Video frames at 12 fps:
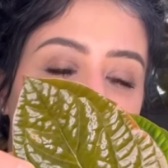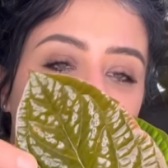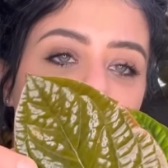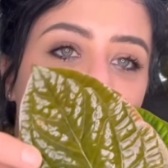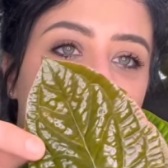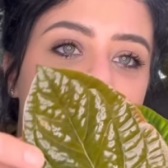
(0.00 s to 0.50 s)
that
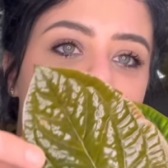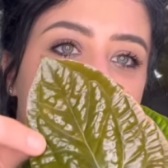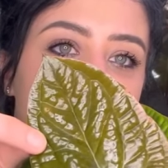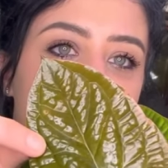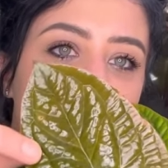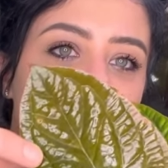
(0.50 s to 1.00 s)

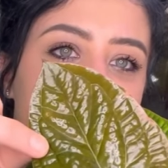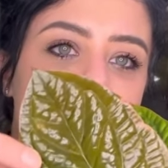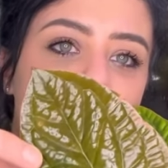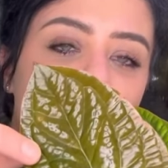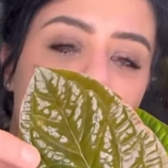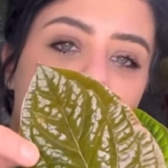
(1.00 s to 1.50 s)
orangey,
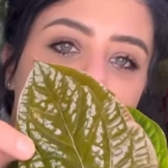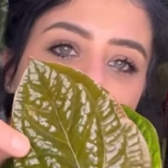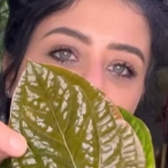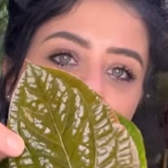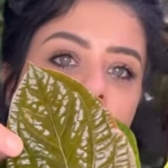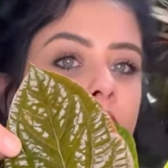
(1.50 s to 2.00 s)
brassy orange
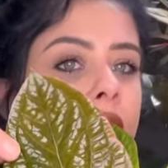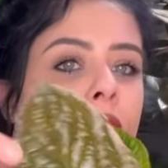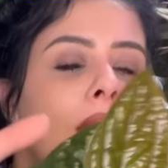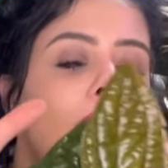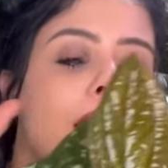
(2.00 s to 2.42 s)
color that they